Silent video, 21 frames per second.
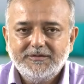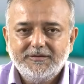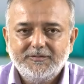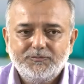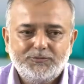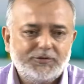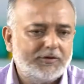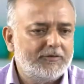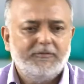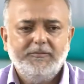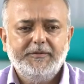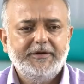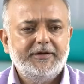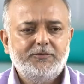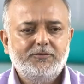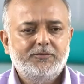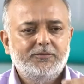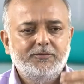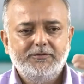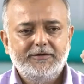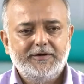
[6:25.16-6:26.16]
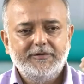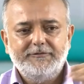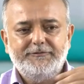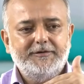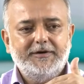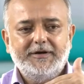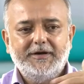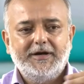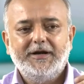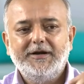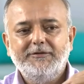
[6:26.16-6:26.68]
Probably through
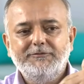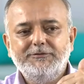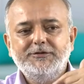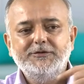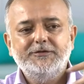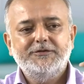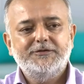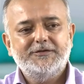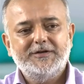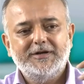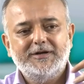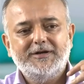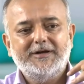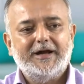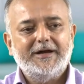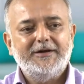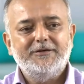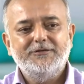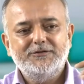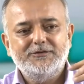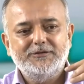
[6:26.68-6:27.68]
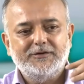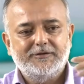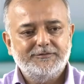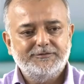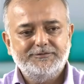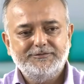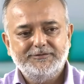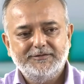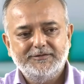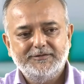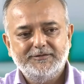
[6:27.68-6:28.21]
different individualistic kinds
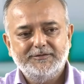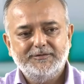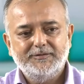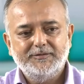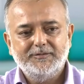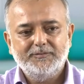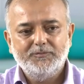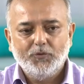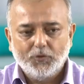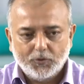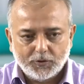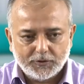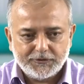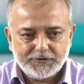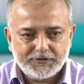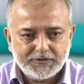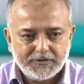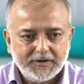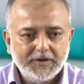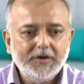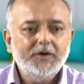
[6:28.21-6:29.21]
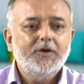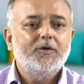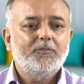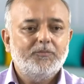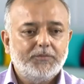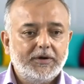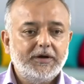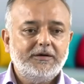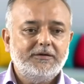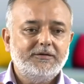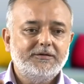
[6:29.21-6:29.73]
of modes,
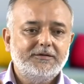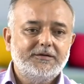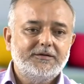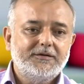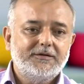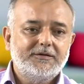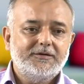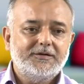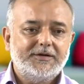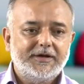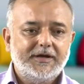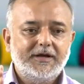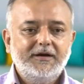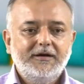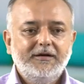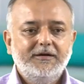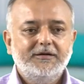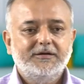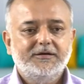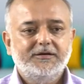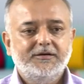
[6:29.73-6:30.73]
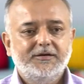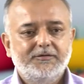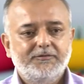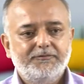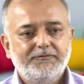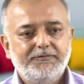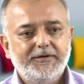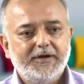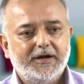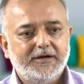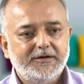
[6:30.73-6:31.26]
but there
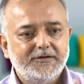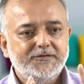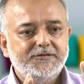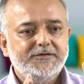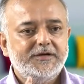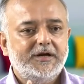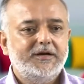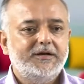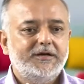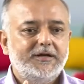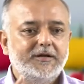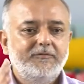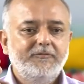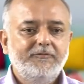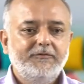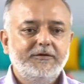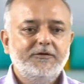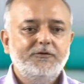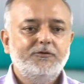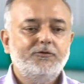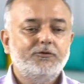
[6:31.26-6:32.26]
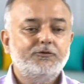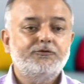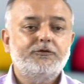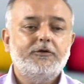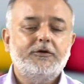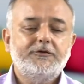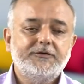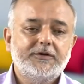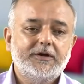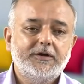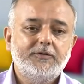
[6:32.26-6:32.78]
we understand them with
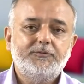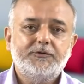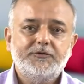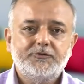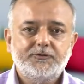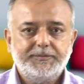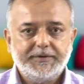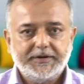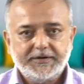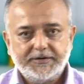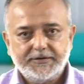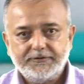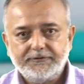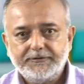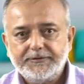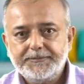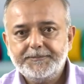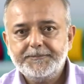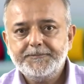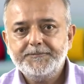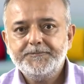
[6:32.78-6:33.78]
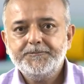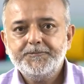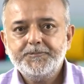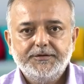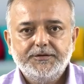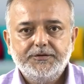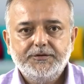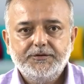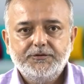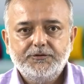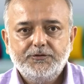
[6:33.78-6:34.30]
sociological perspective.
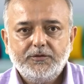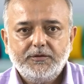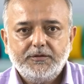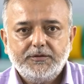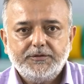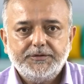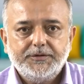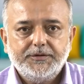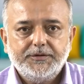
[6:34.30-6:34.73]
So,